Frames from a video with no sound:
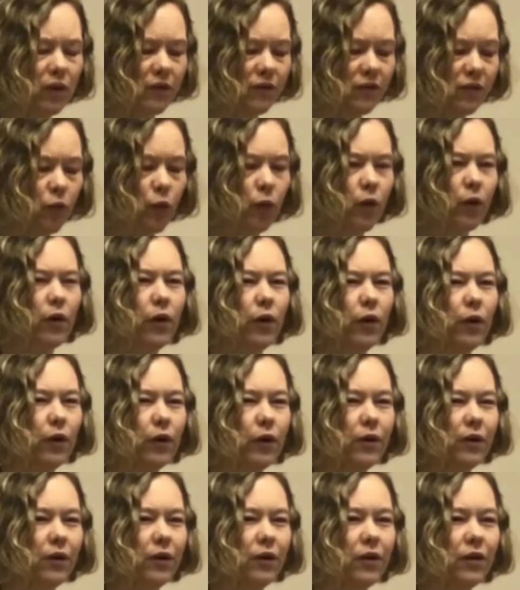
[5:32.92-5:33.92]
point for
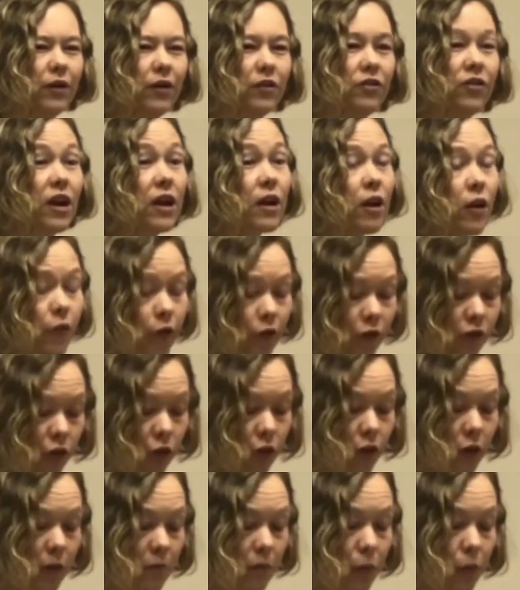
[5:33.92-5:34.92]
her. She had other
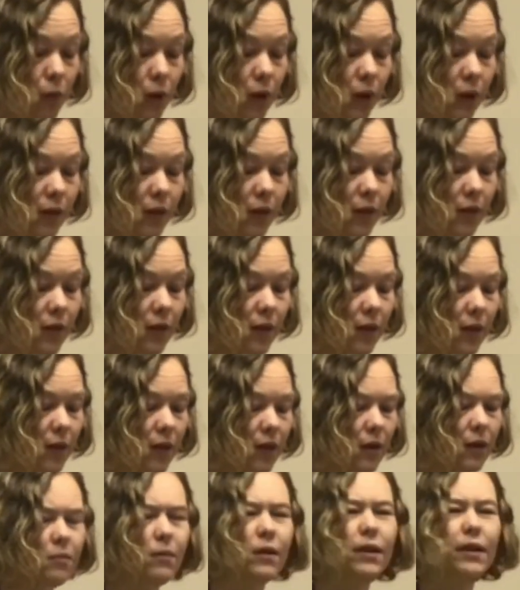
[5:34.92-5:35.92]
turning points.
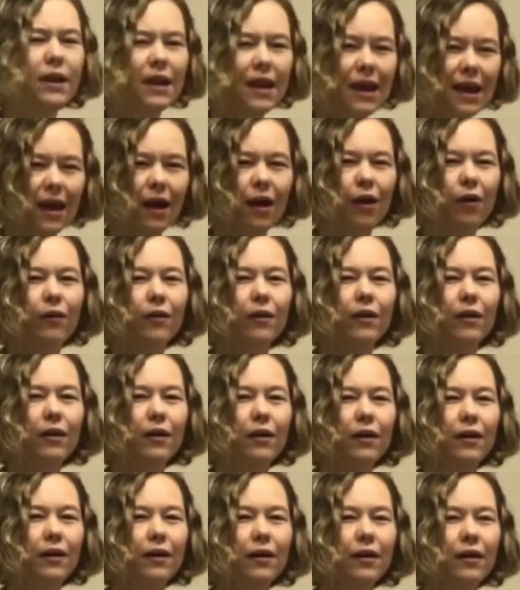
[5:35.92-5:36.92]
But now,
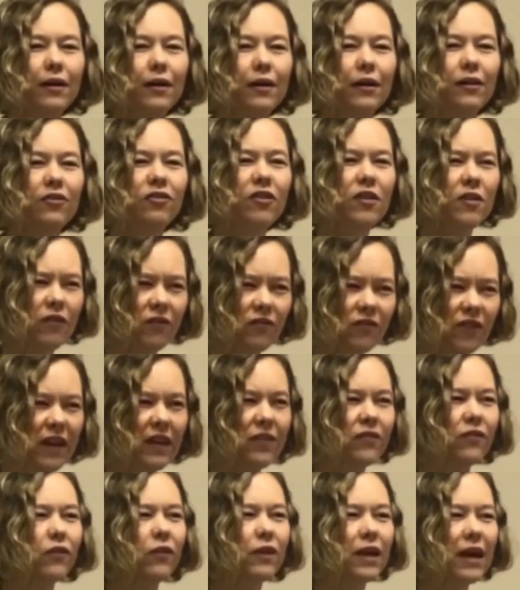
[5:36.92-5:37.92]
she's a
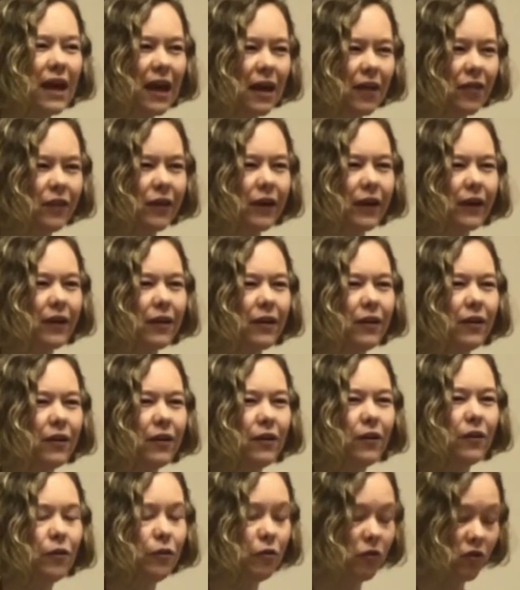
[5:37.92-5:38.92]
faithful Catholic
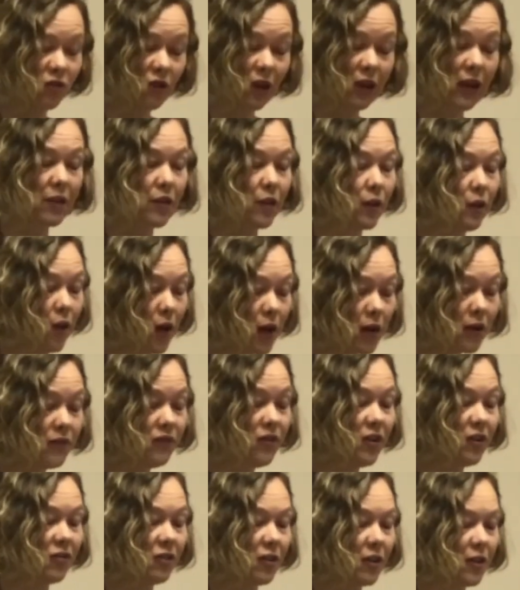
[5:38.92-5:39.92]
who still has a lot
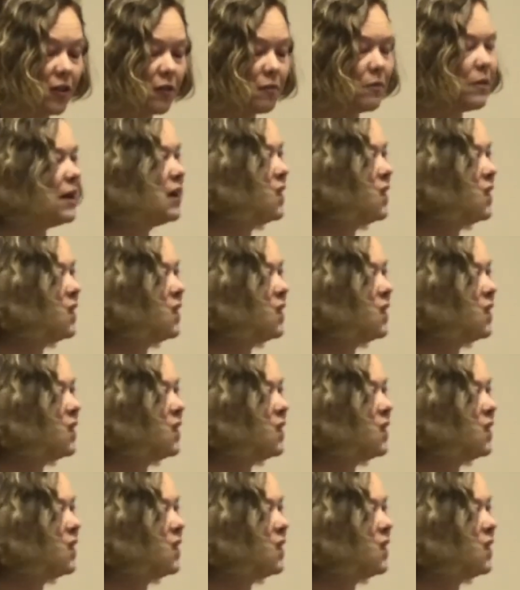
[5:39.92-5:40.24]
of visions,